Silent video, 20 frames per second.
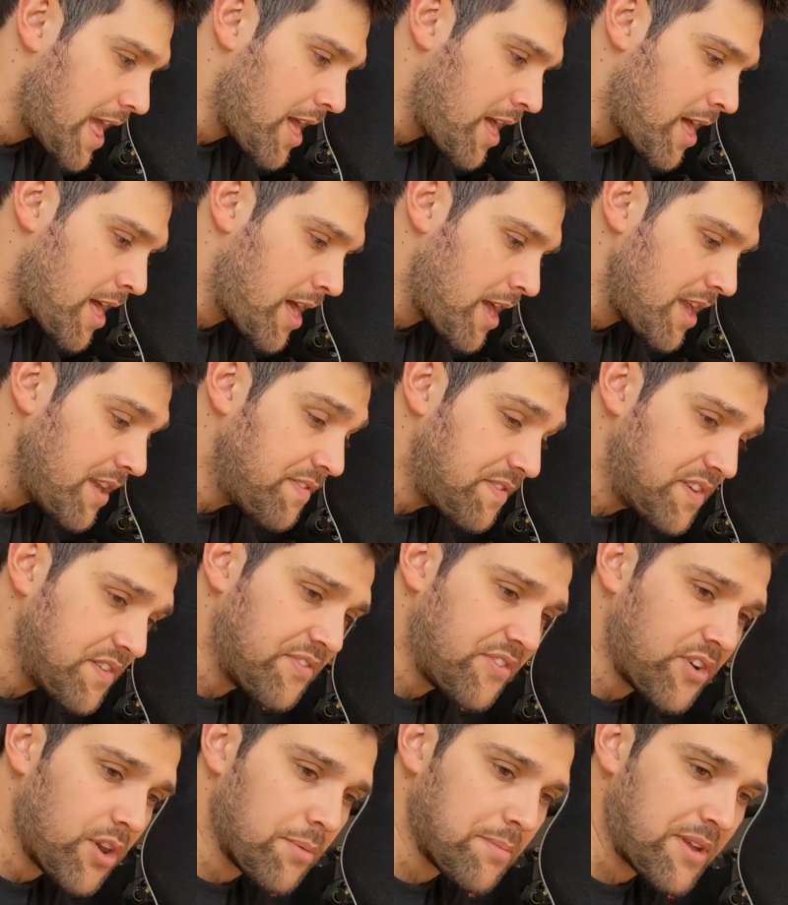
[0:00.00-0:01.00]
If you
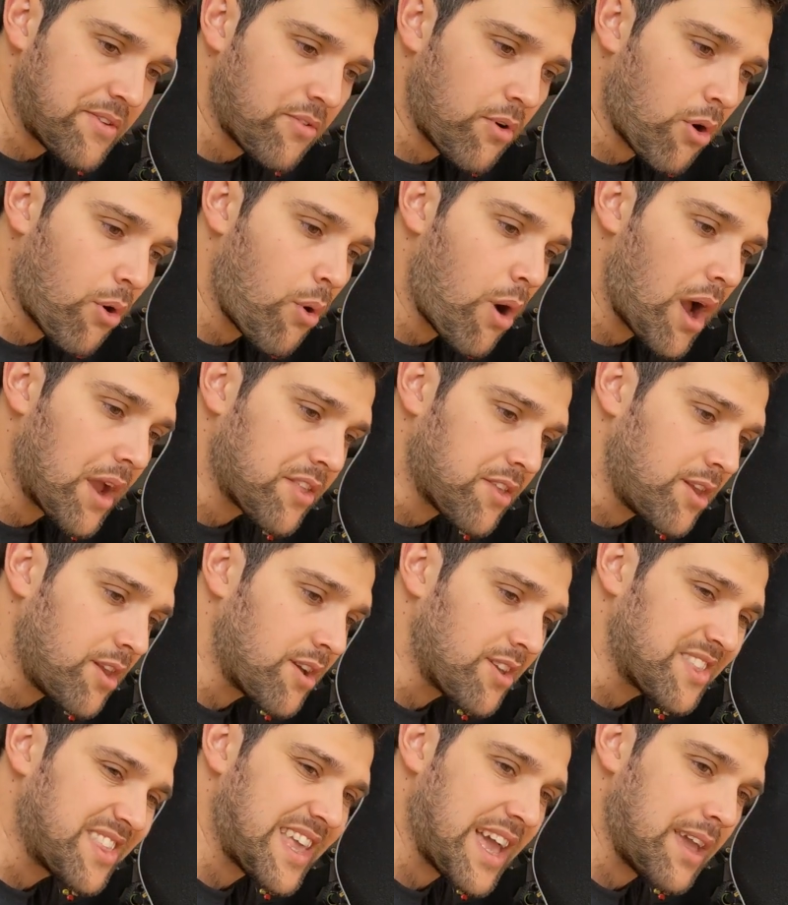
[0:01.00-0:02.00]
follow me for quite a
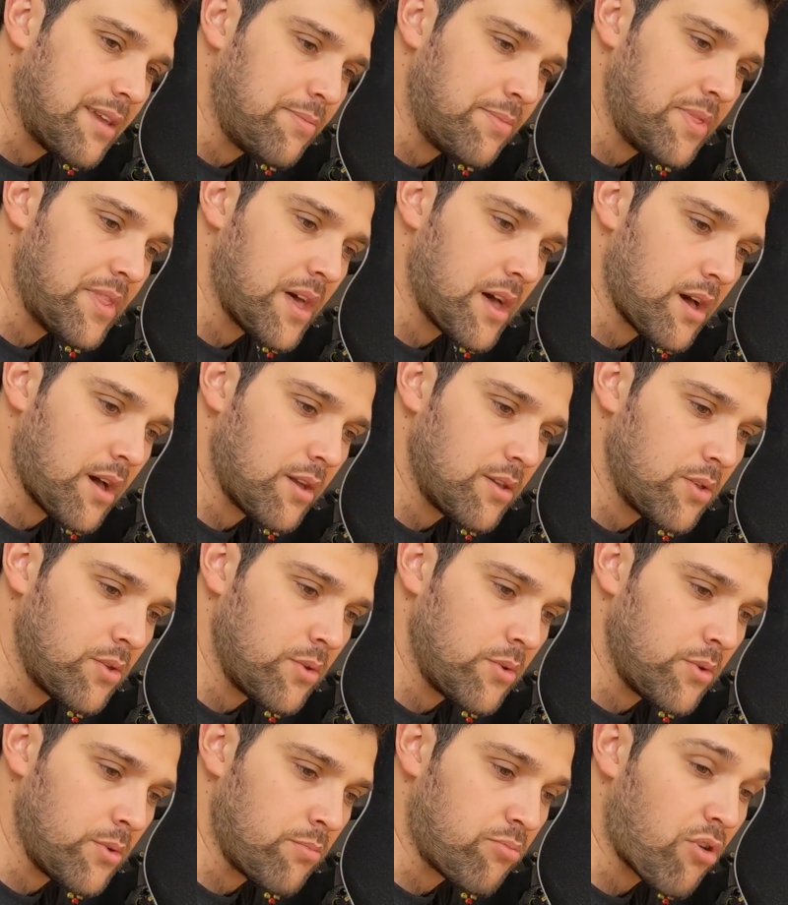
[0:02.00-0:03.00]
long time now,
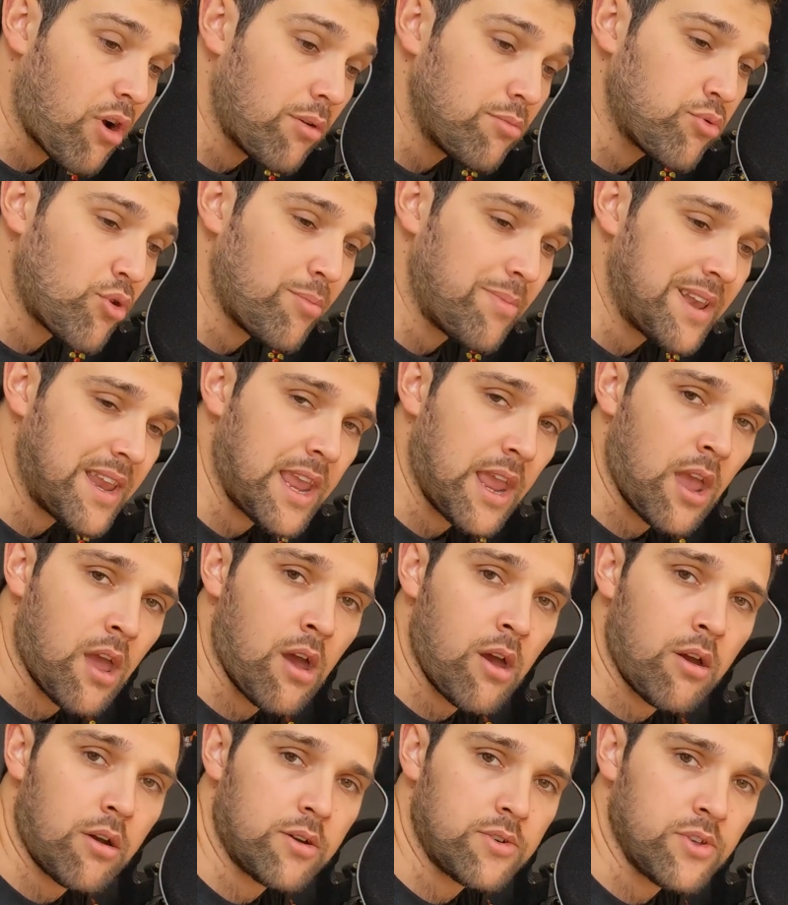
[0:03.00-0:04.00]
you probably
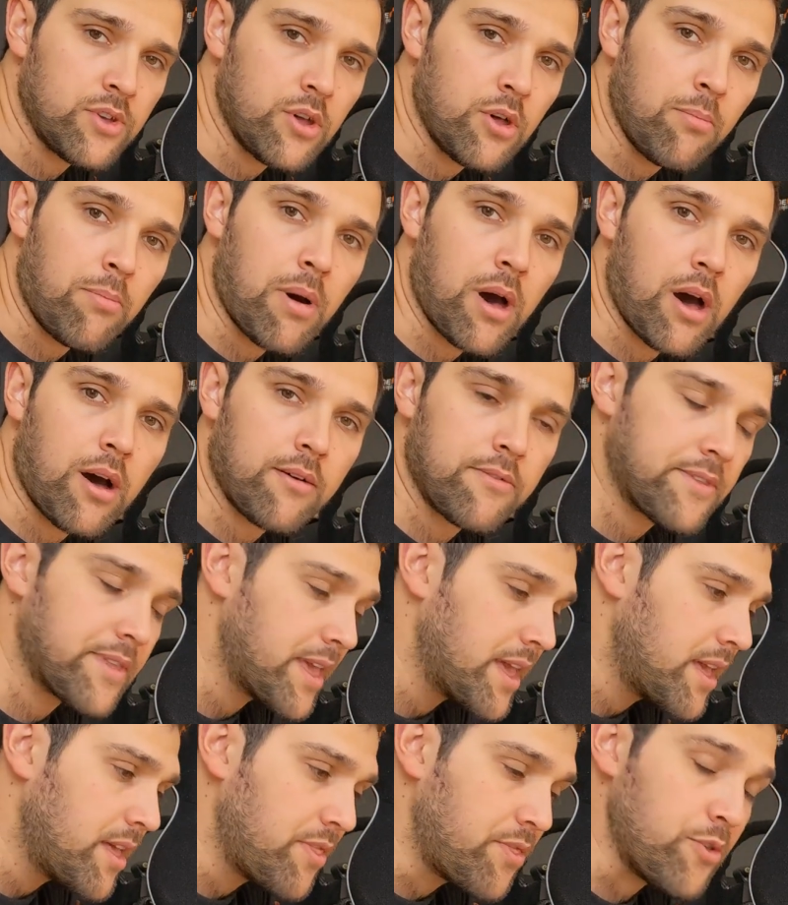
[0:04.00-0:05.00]
heard about
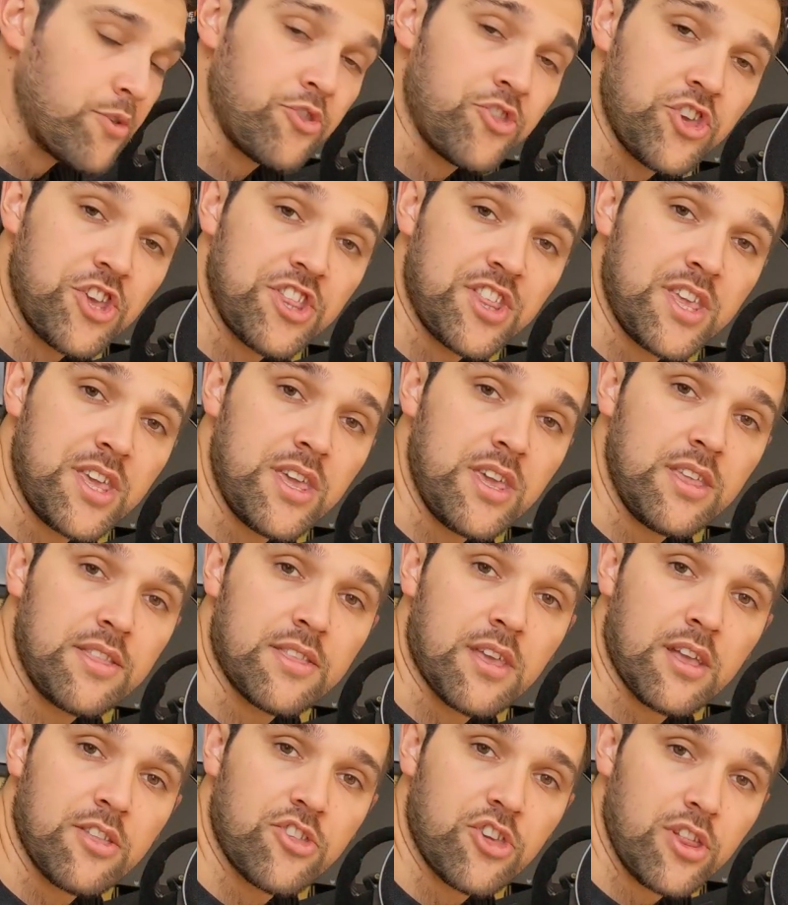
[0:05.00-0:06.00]
the GT
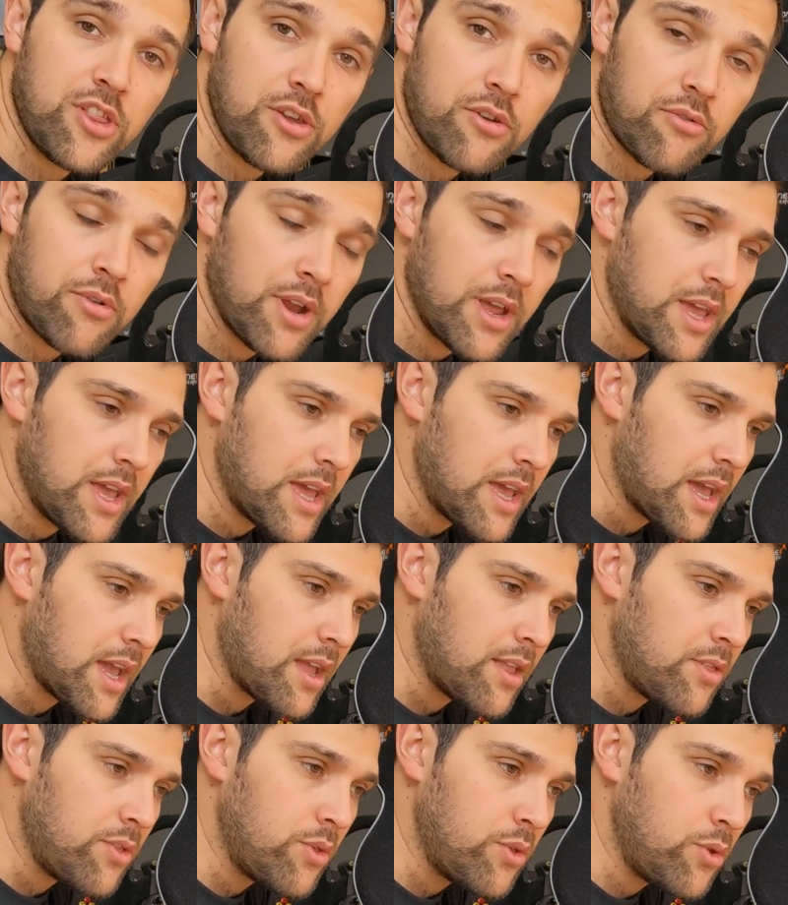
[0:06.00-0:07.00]
tensioner,
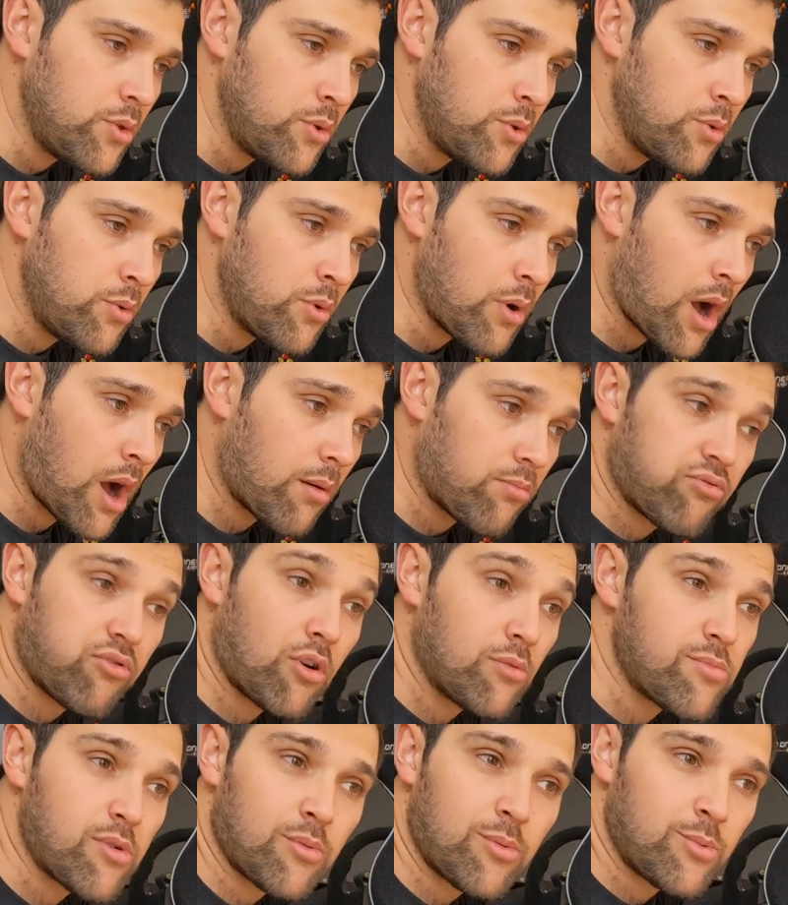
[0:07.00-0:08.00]
and you are
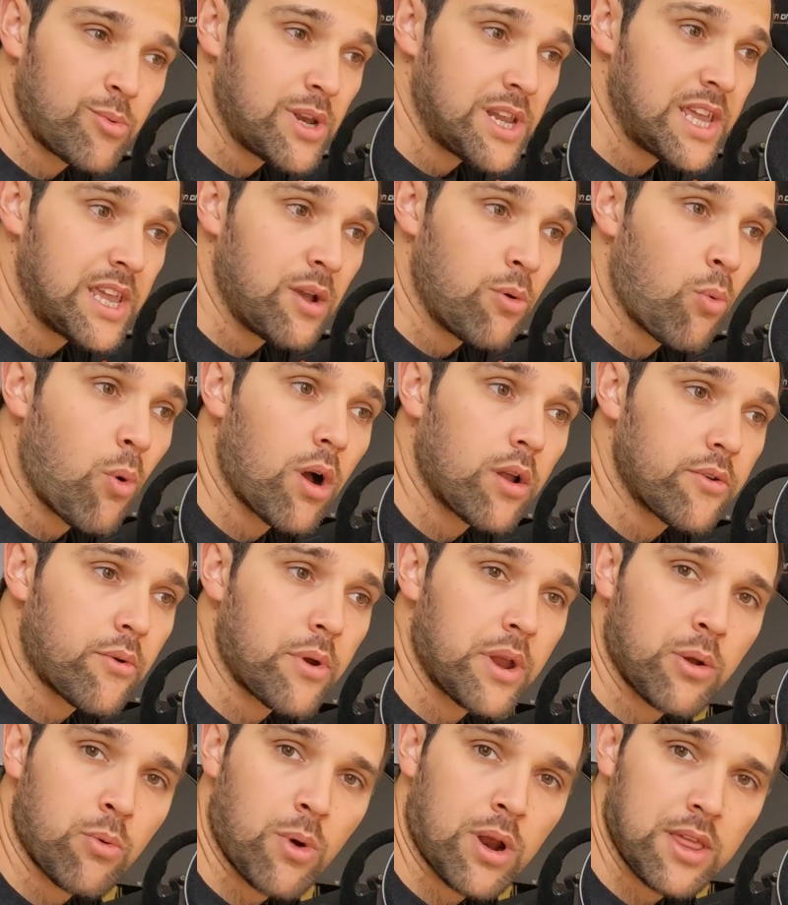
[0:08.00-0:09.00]
probably
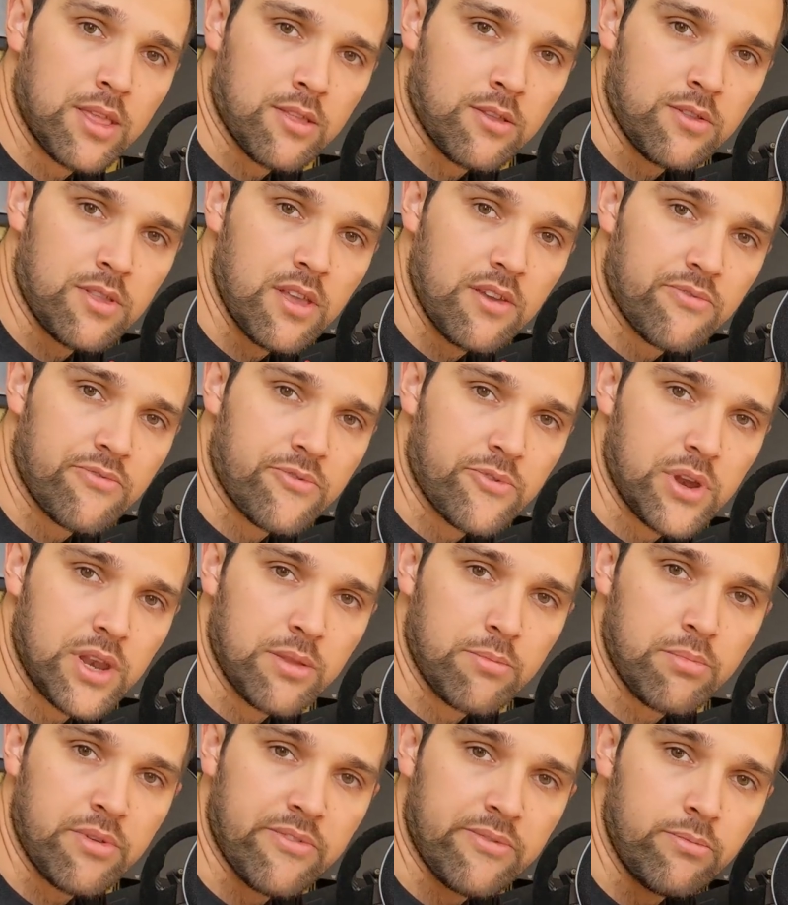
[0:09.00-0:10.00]
wondering what is the
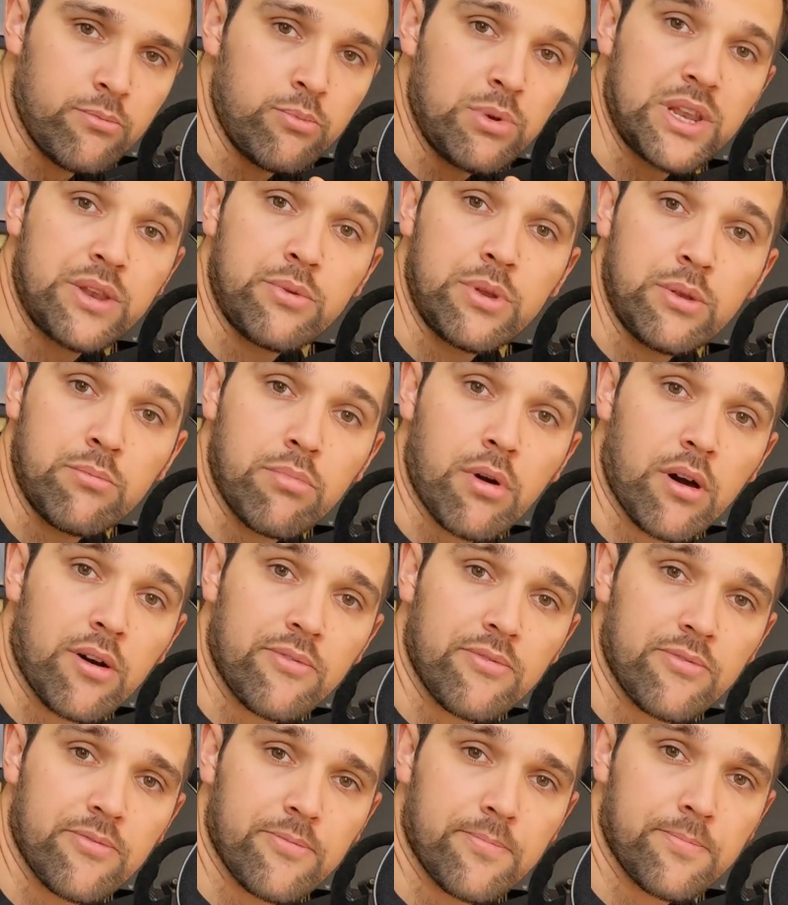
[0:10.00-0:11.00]
difference between
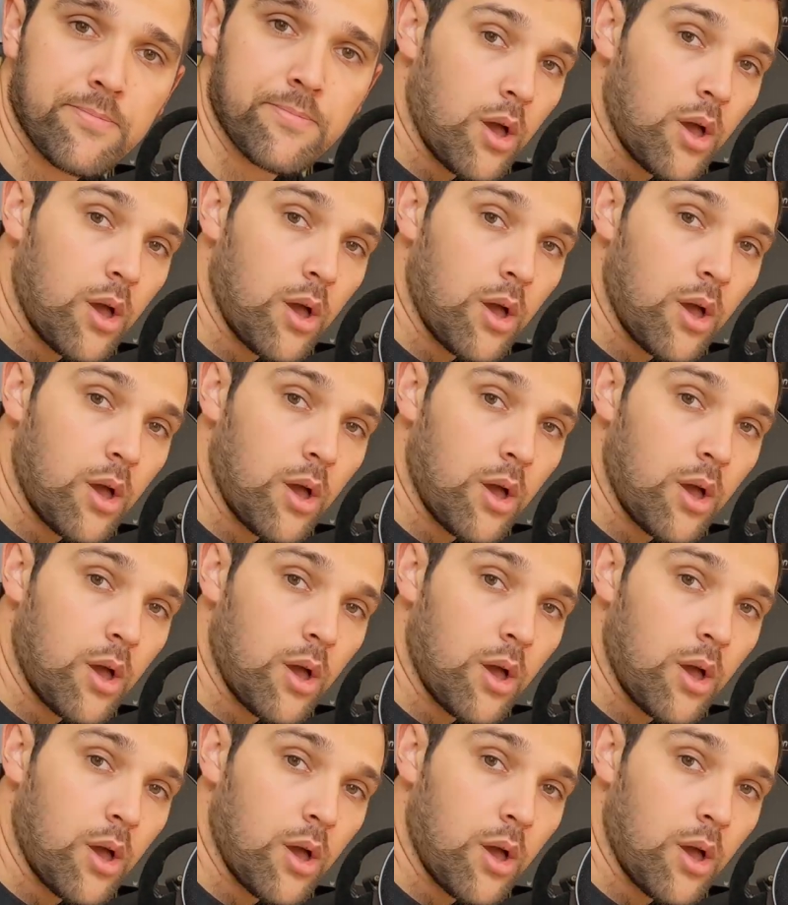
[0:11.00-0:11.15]
both.